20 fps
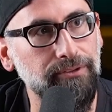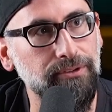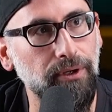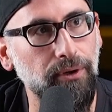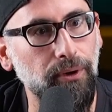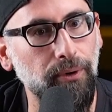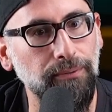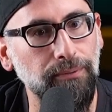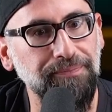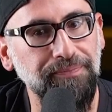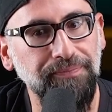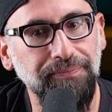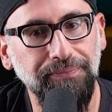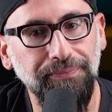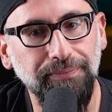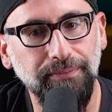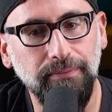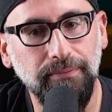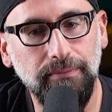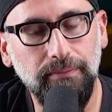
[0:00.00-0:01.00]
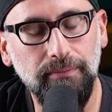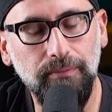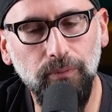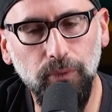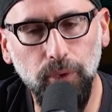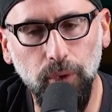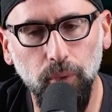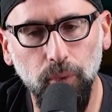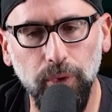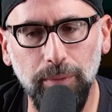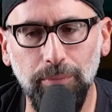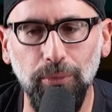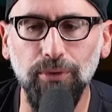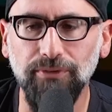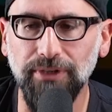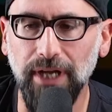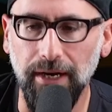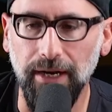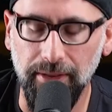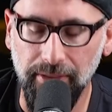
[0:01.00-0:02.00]
So we
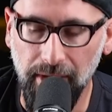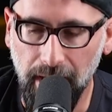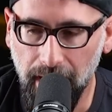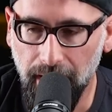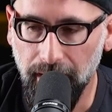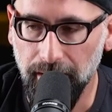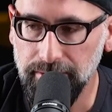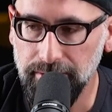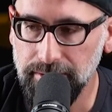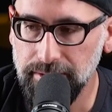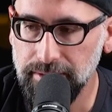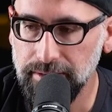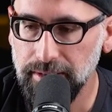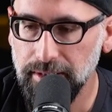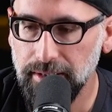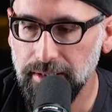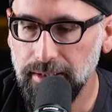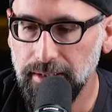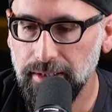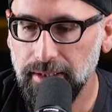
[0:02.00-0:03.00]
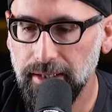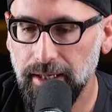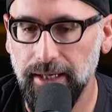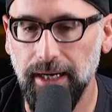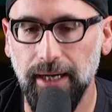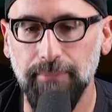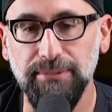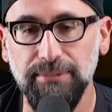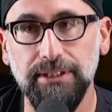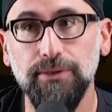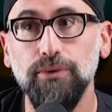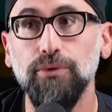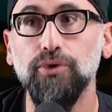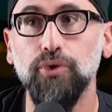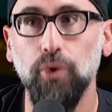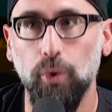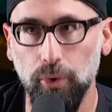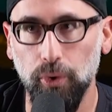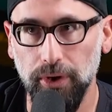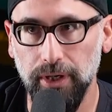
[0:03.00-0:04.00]
moved out of the house, and I'm still
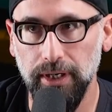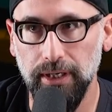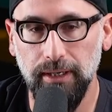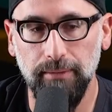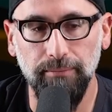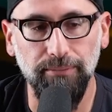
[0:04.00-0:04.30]
touring.